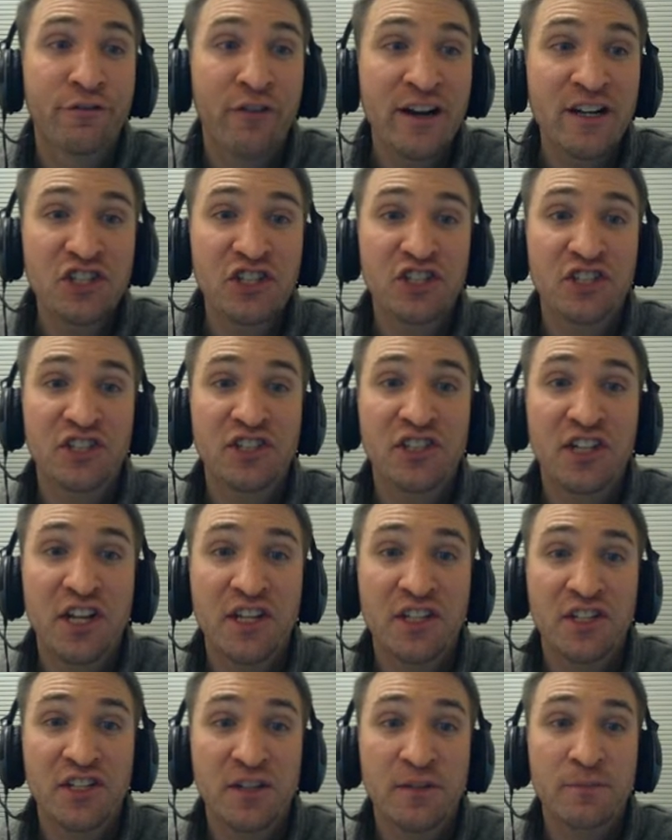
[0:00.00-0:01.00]
French
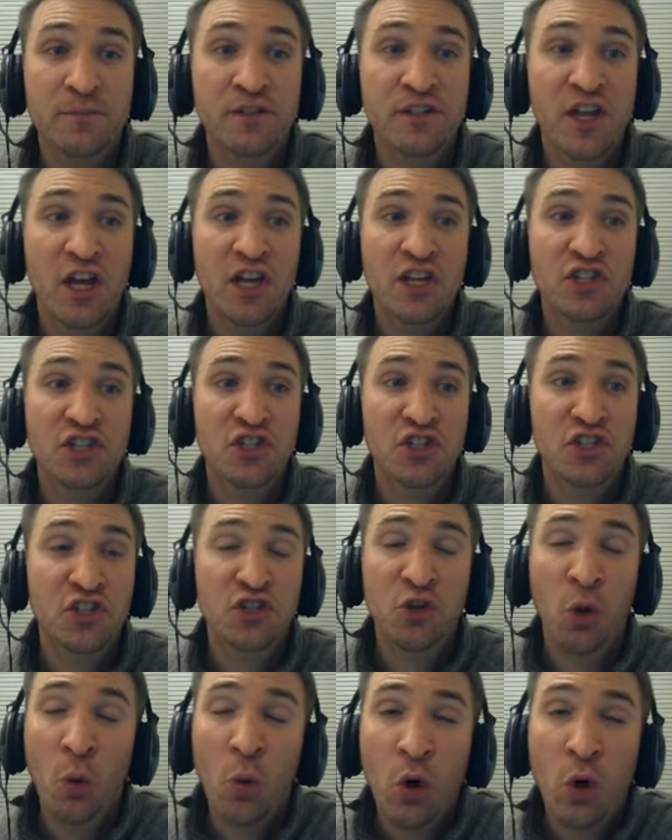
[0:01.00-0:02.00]
citizens
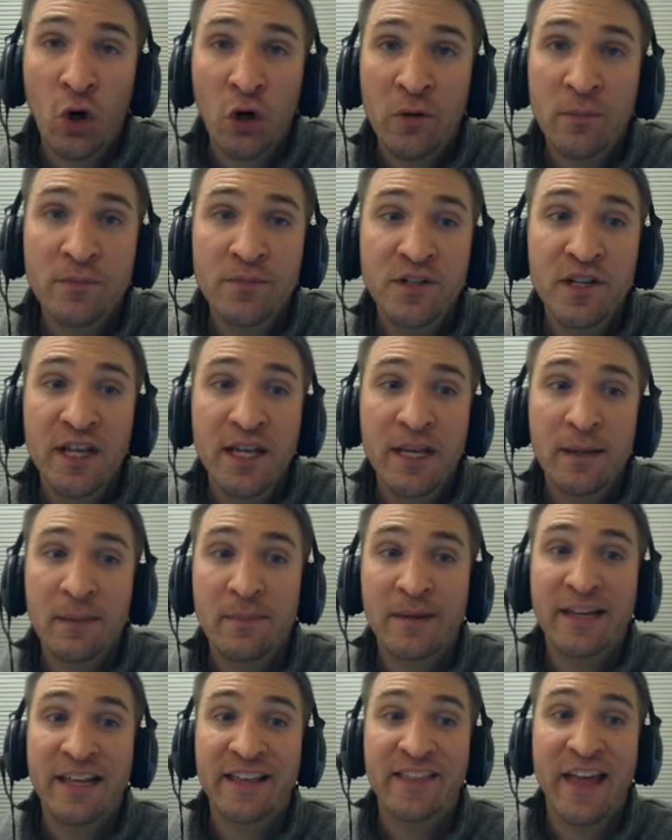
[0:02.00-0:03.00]
stormed,
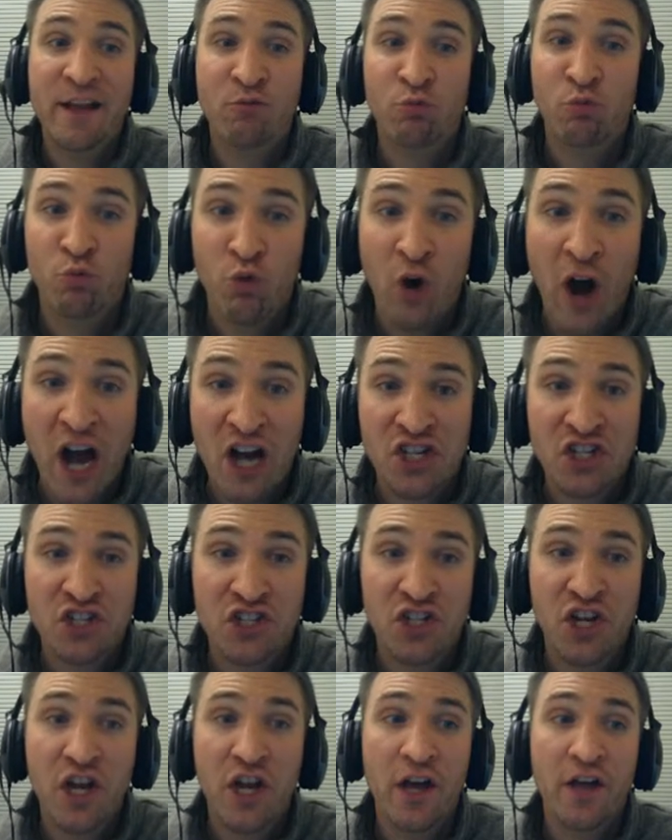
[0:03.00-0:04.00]
meaning they
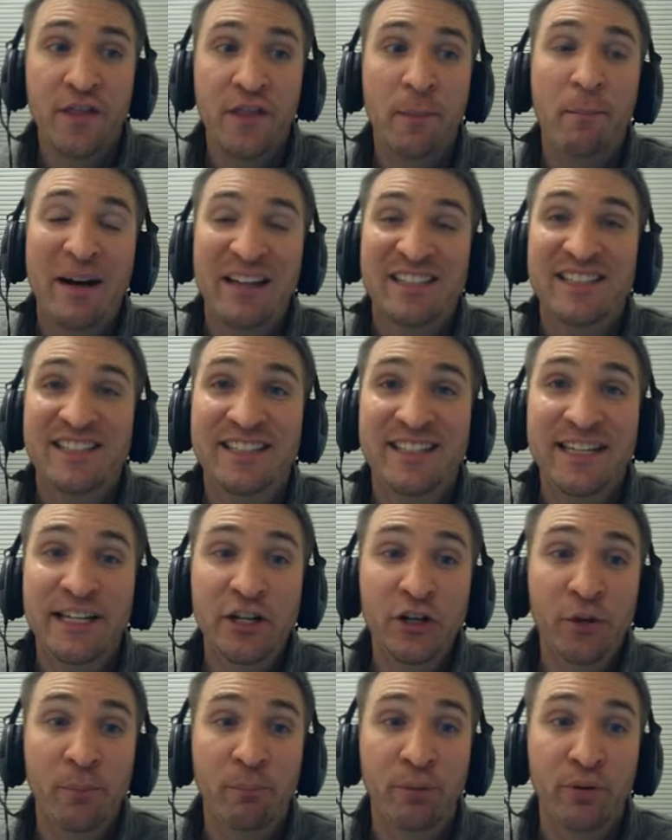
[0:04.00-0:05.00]
rushed, the
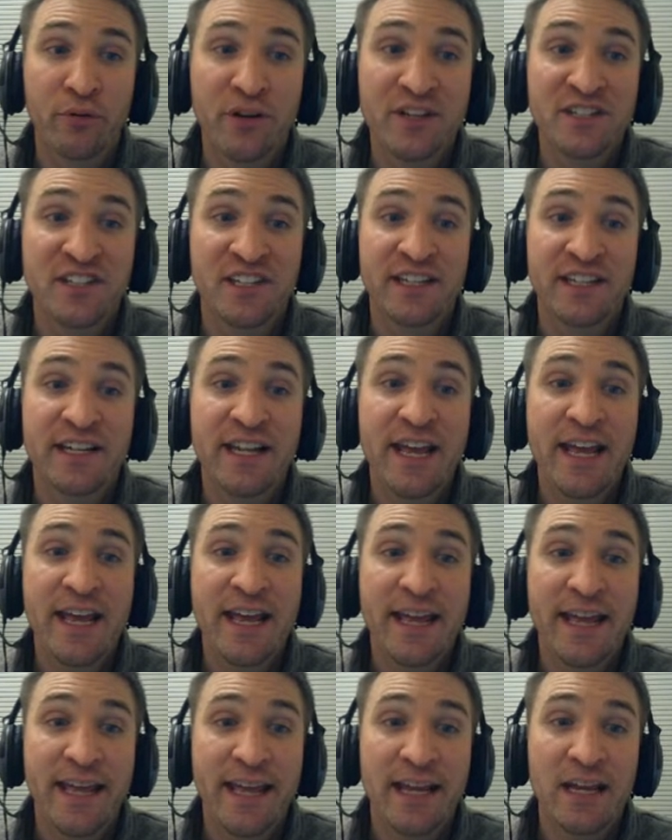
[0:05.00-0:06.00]
Bastille prison
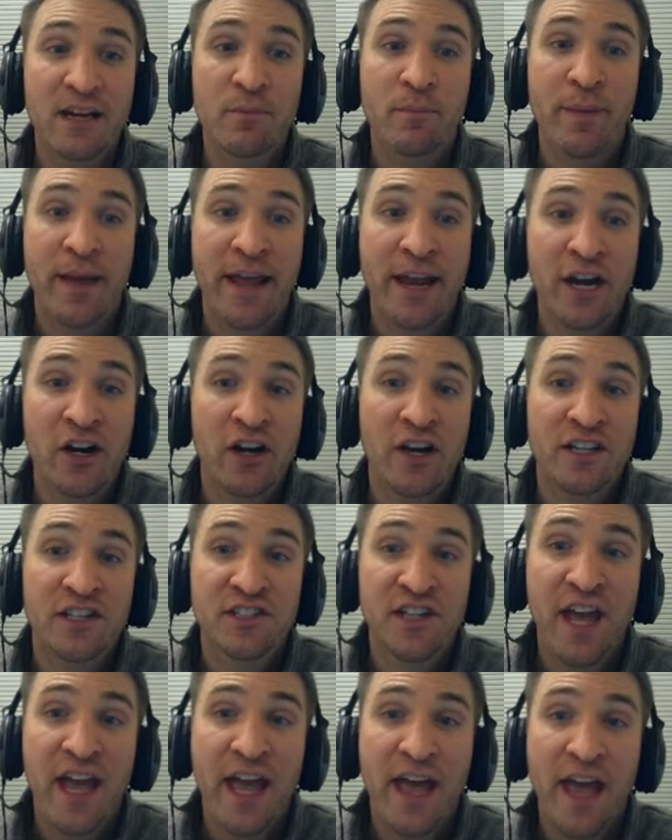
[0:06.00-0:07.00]
in
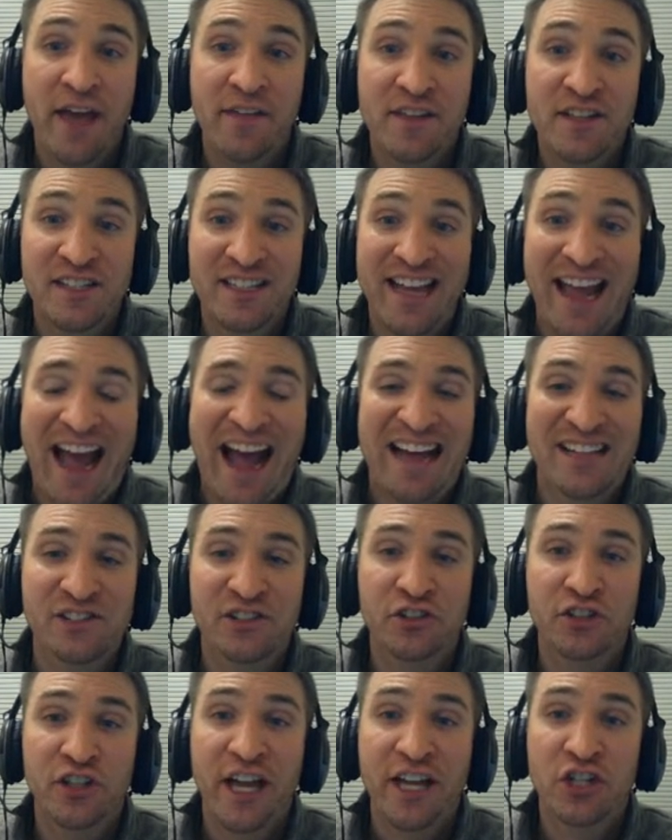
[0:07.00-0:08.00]
Paris. And this
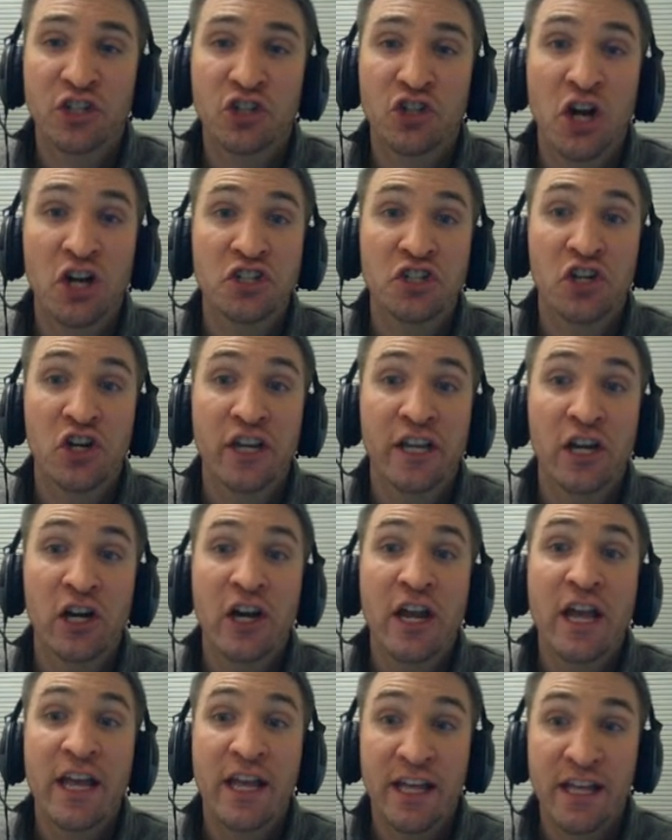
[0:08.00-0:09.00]
castle-like structure
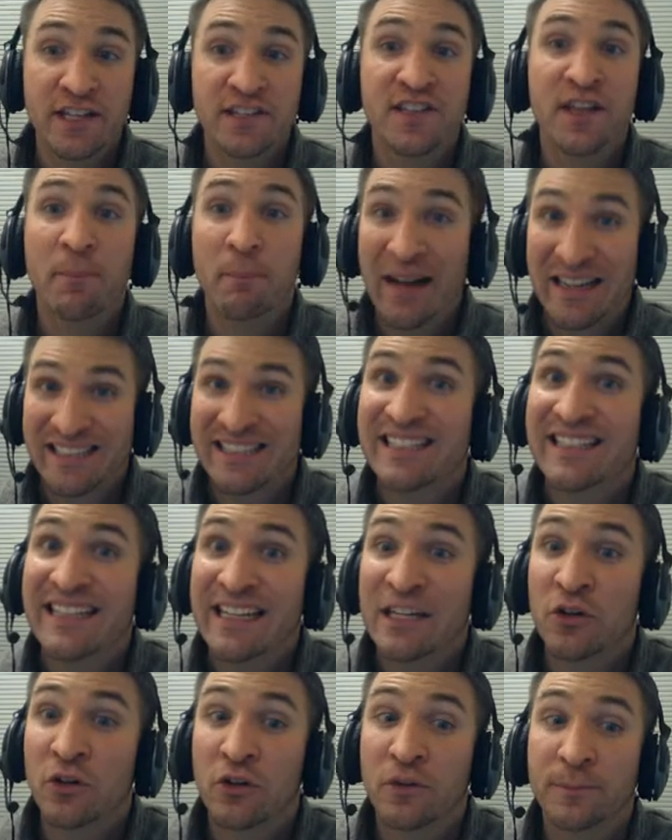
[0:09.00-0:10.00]
here is the
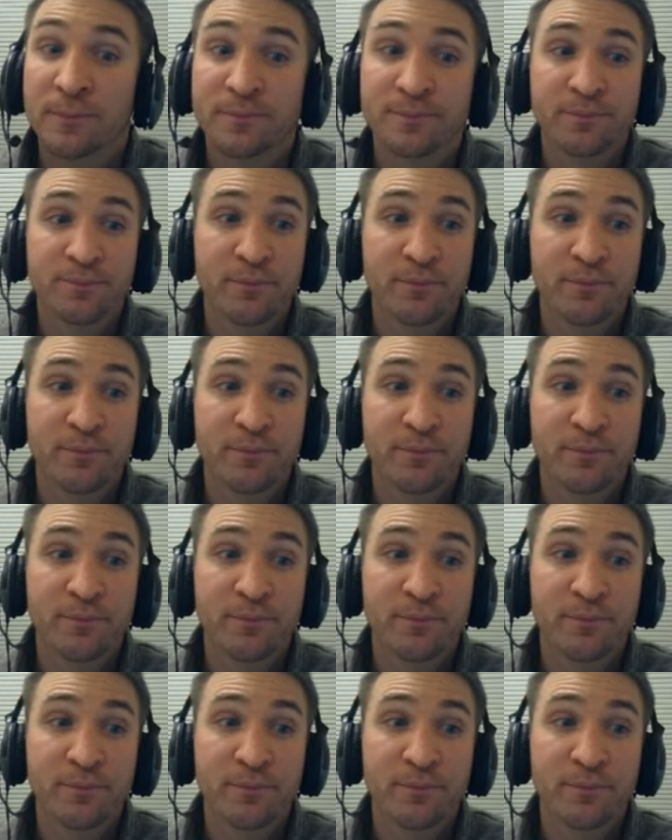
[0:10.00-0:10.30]
Bastille.